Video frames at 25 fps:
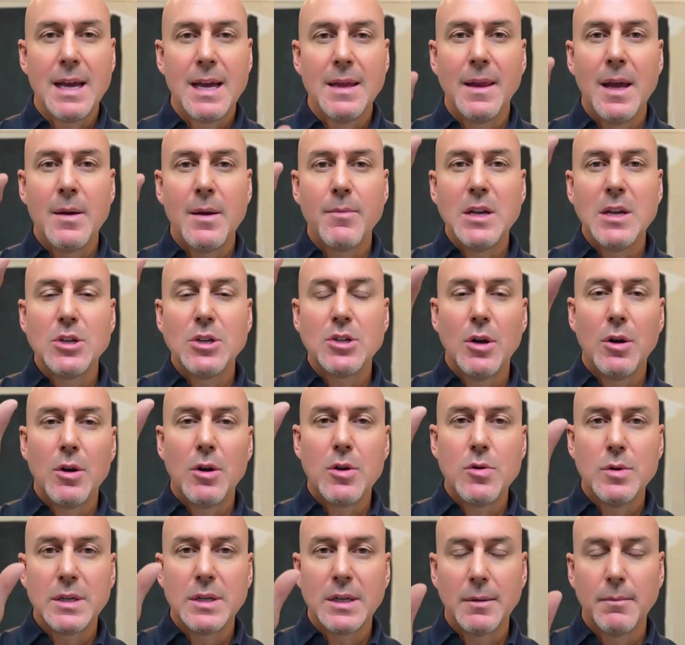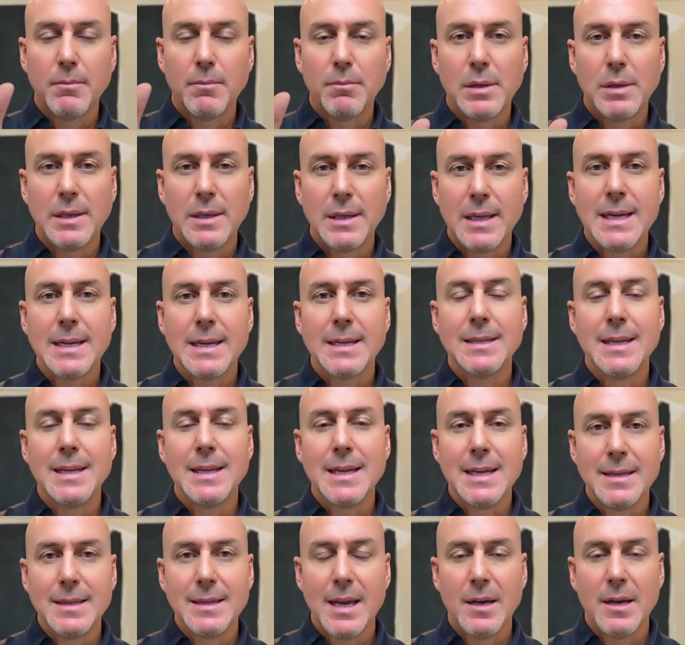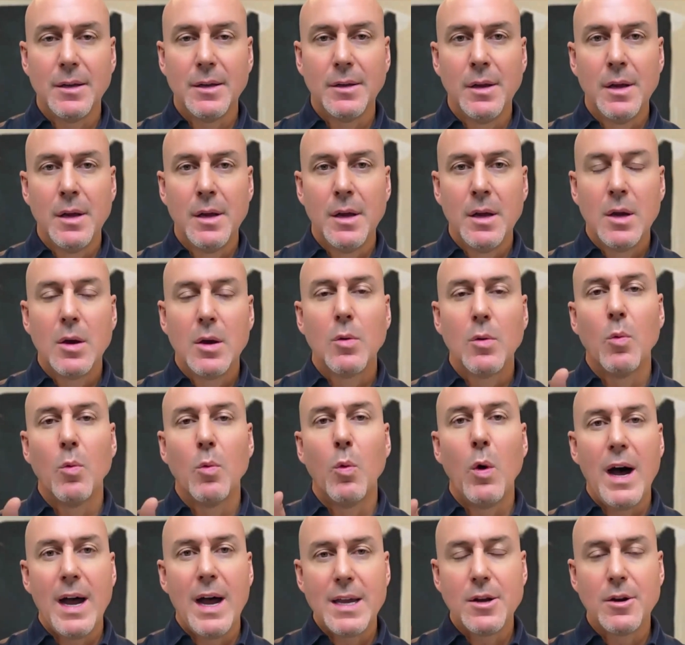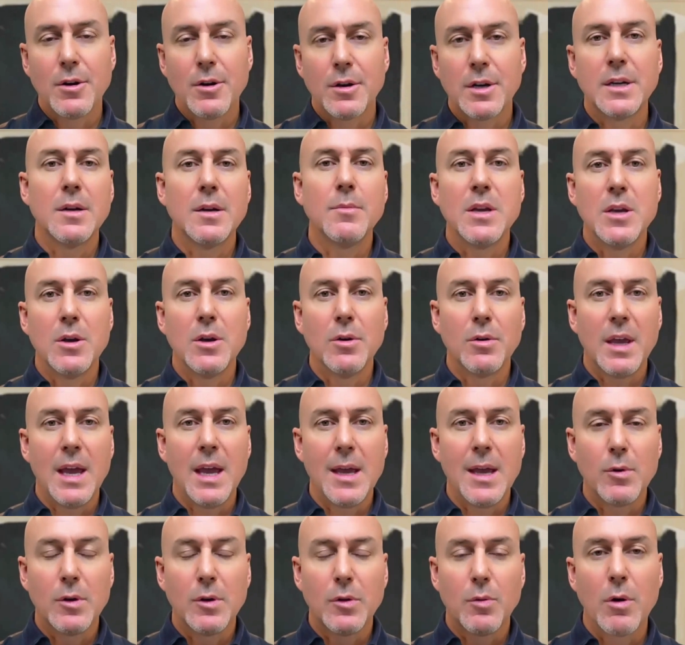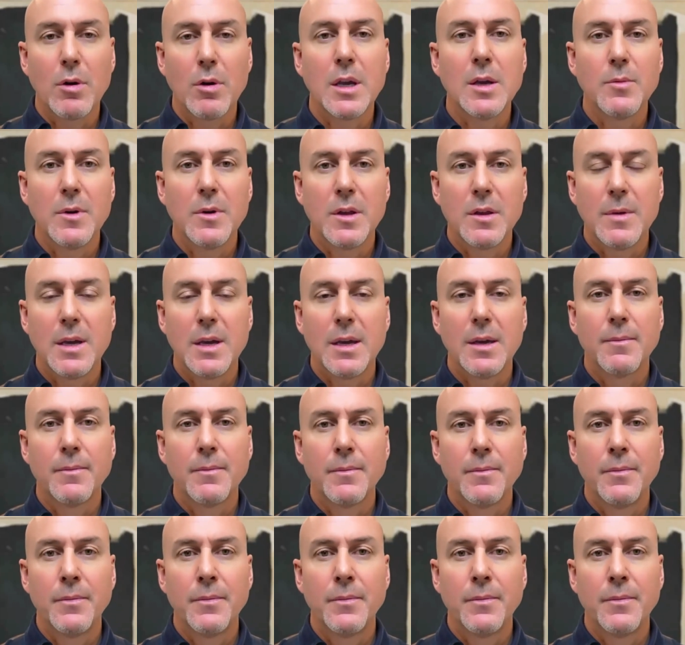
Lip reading: And let me show you in complete detail why you're going to be okay with working with me.